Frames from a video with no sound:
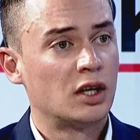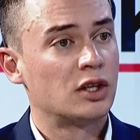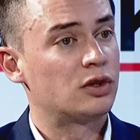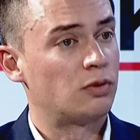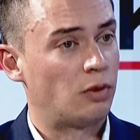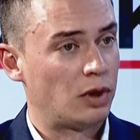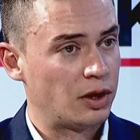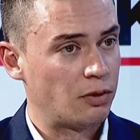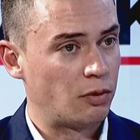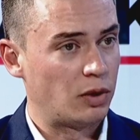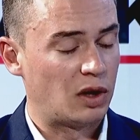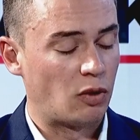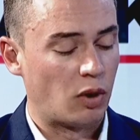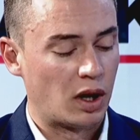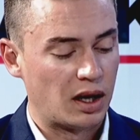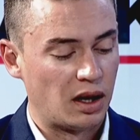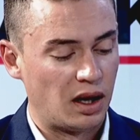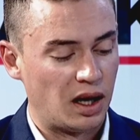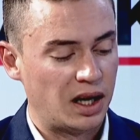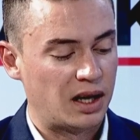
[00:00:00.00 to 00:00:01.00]
one that we
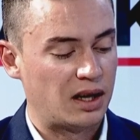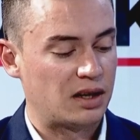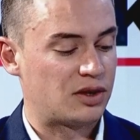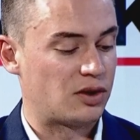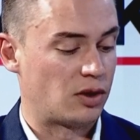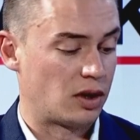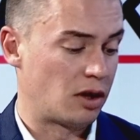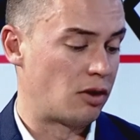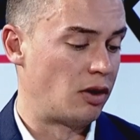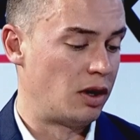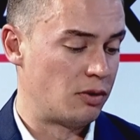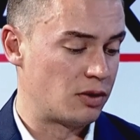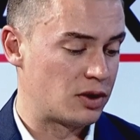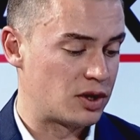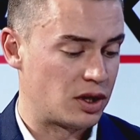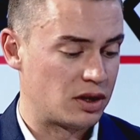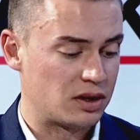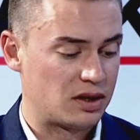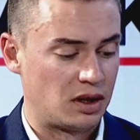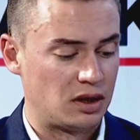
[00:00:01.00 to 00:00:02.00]
quite like. So I agree with
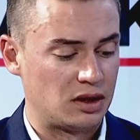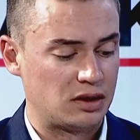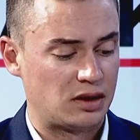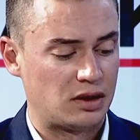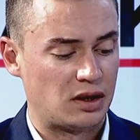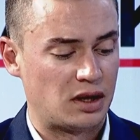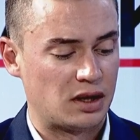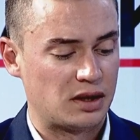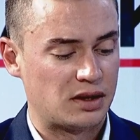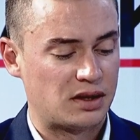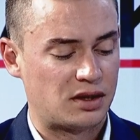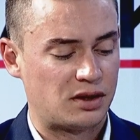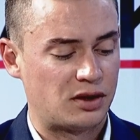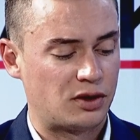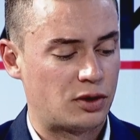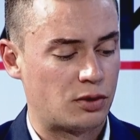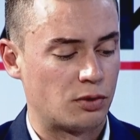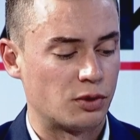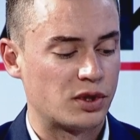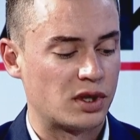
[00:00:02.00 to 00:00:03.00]
Chantal's
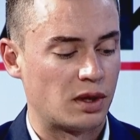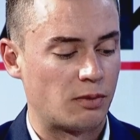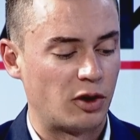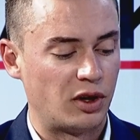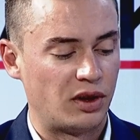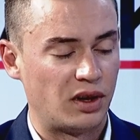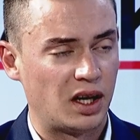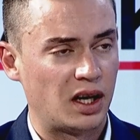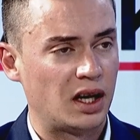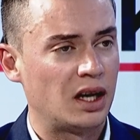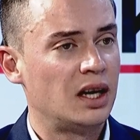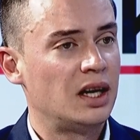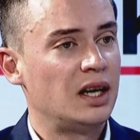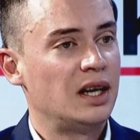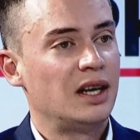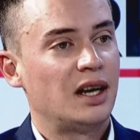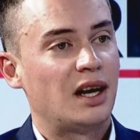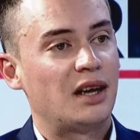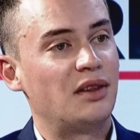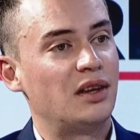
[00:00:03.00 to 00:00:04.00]
short summary there.
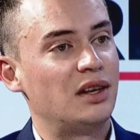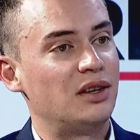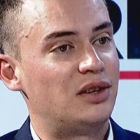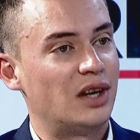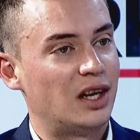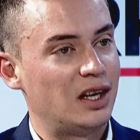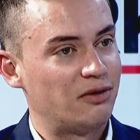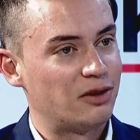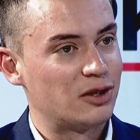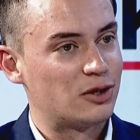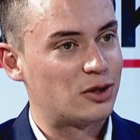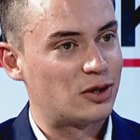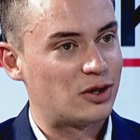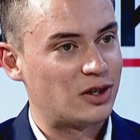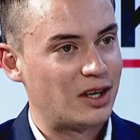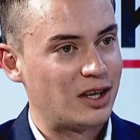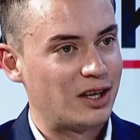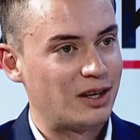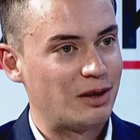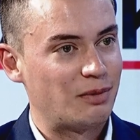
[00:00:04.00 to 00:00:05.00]
And then David's
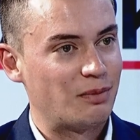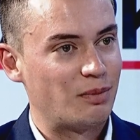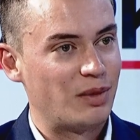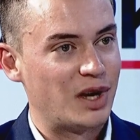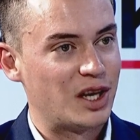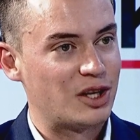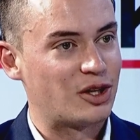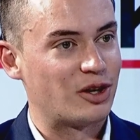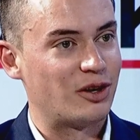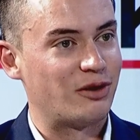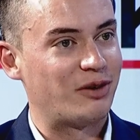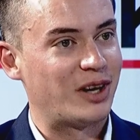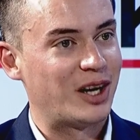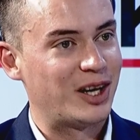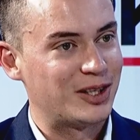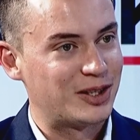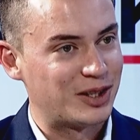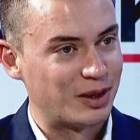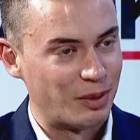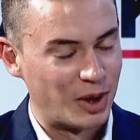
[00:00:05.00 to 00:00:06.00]
mention of
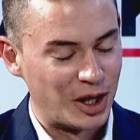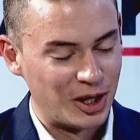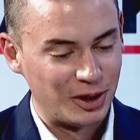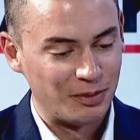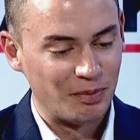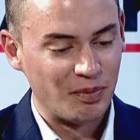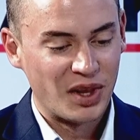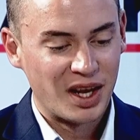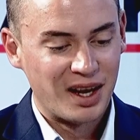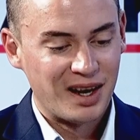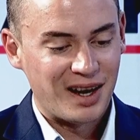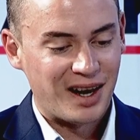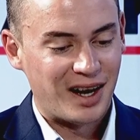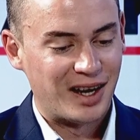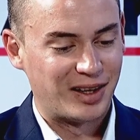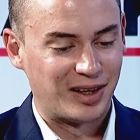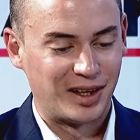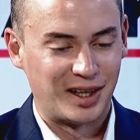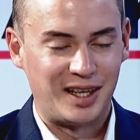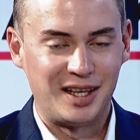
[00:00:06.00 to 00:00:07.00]
ASML, I
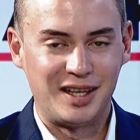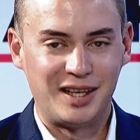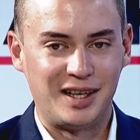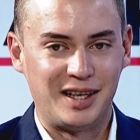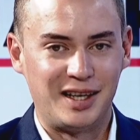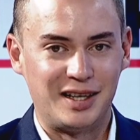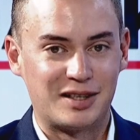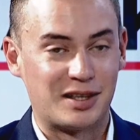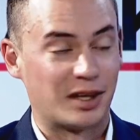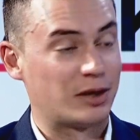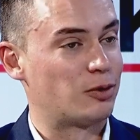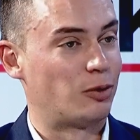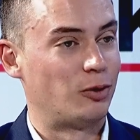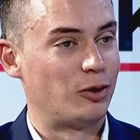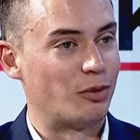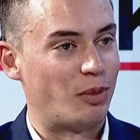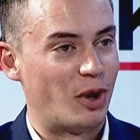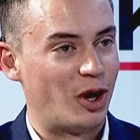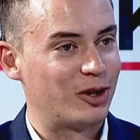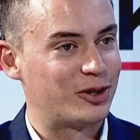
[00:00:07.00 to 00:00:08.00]
think he ticked all
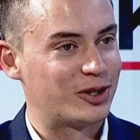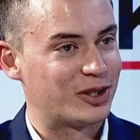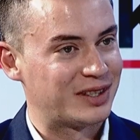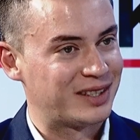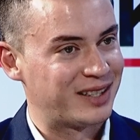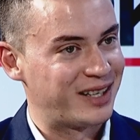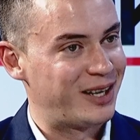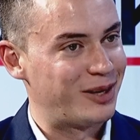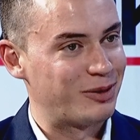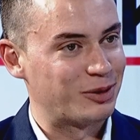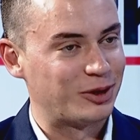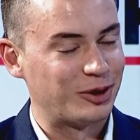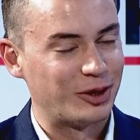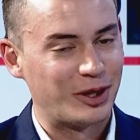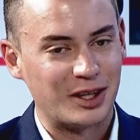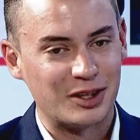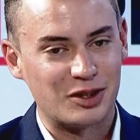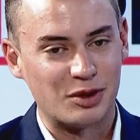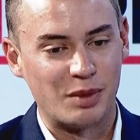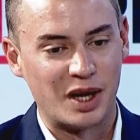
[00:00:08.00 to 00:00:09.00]
the boxes that I was
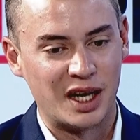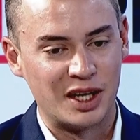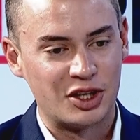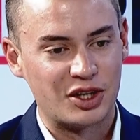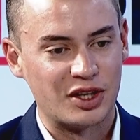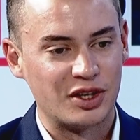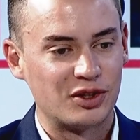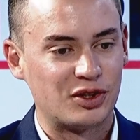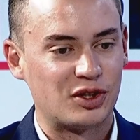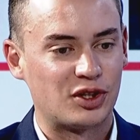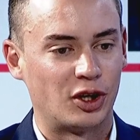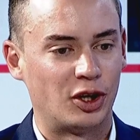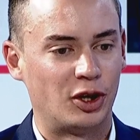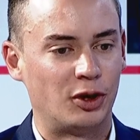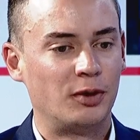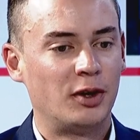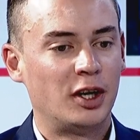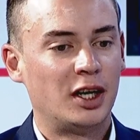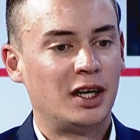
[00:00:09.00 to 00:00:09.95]
looking to mention. So